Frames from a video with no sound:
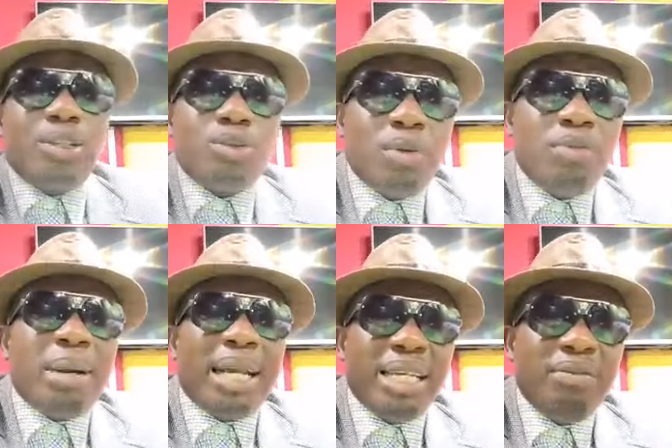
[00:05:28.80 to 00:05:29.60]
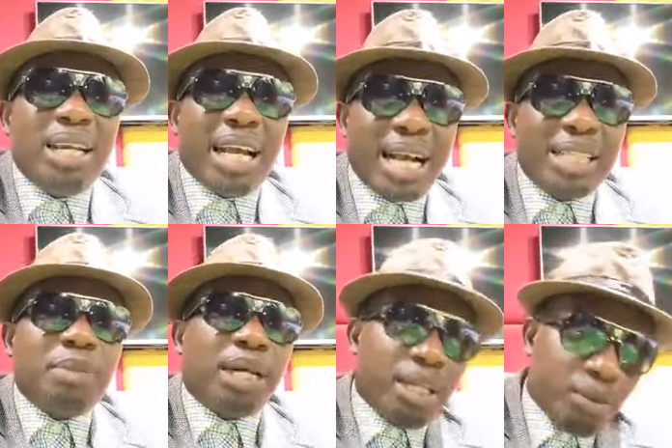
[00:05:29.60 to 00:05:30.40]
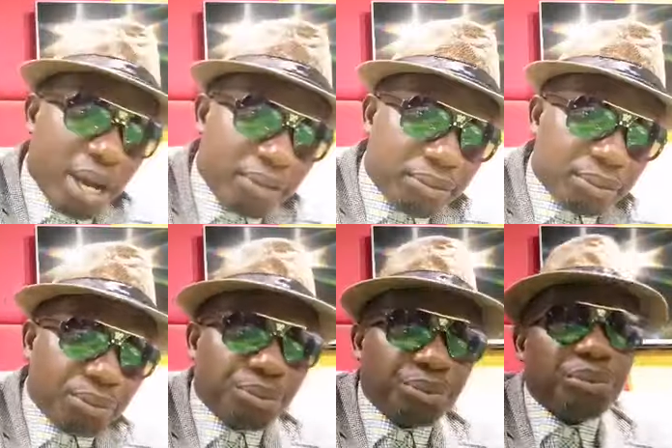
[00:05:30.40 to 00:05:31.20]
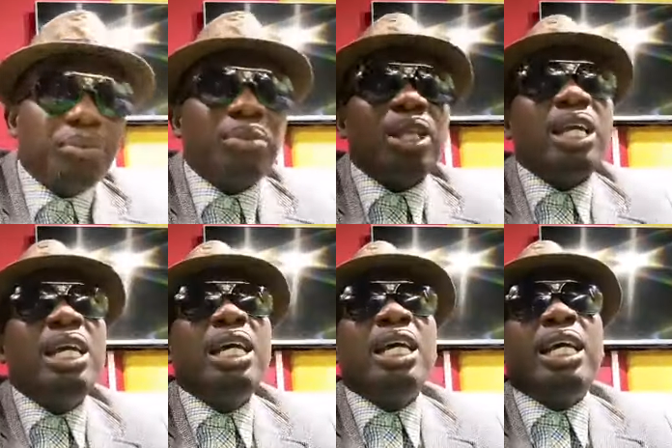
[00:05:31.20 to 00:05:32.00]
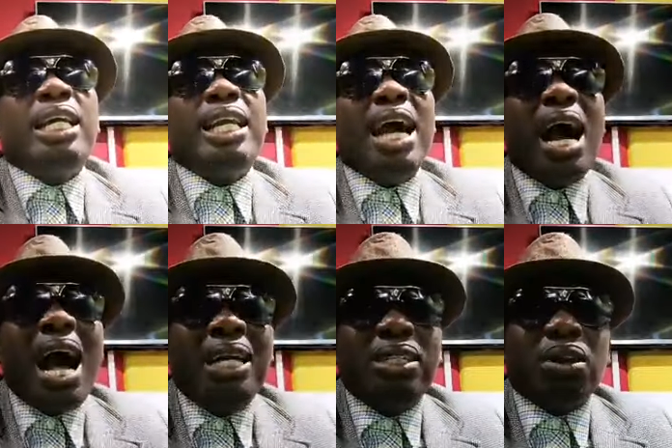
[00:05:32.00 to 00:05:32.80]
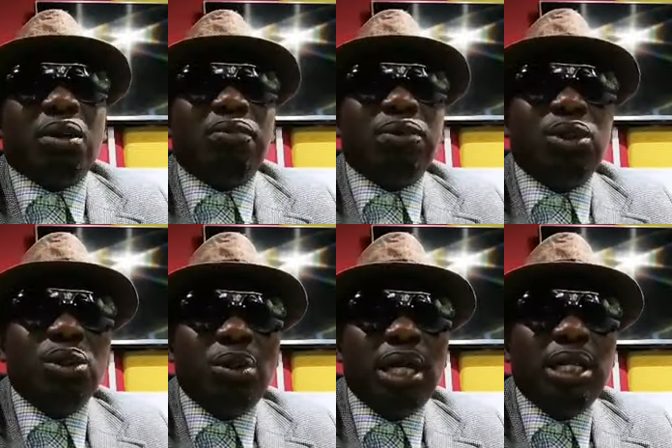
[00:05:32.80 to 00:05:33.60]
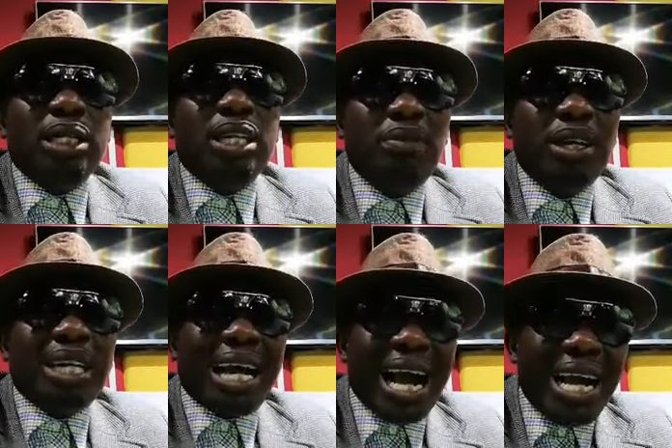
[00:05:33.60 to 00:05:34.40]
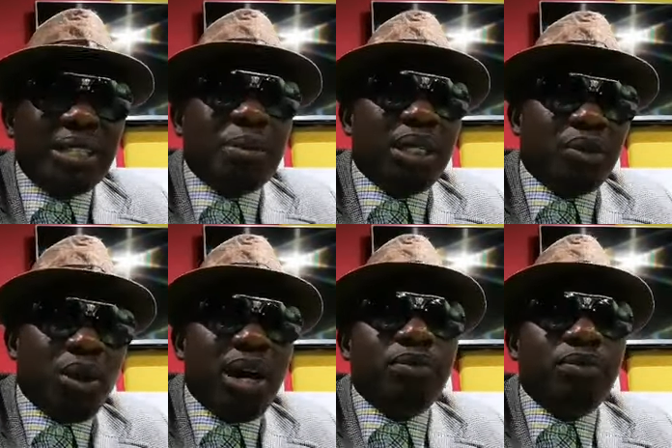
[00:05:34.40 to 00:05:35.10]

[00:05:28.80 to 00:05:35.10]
the two of them are living like husband and wife. In their act of living like husband and wife,